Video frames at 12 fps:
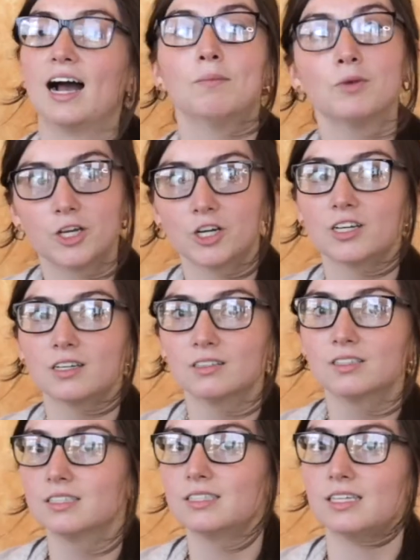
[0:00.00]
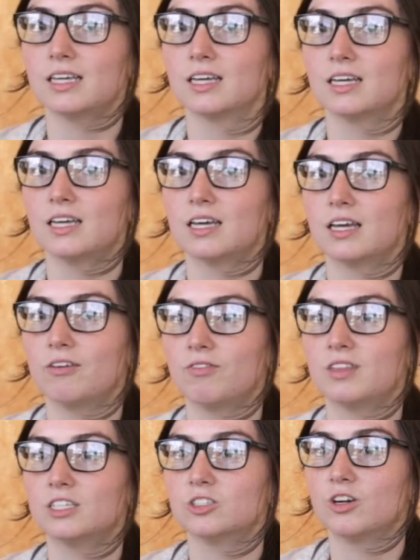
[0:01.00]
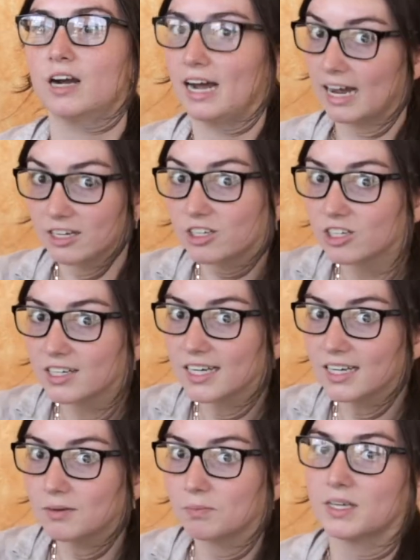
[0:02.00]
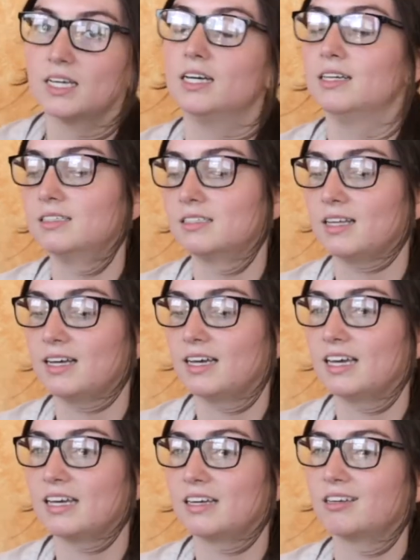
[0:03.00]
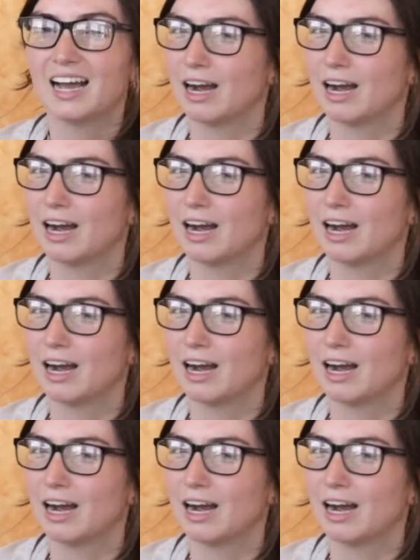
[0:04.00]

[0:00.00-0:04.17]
I'm curious to see if these are accurate because like,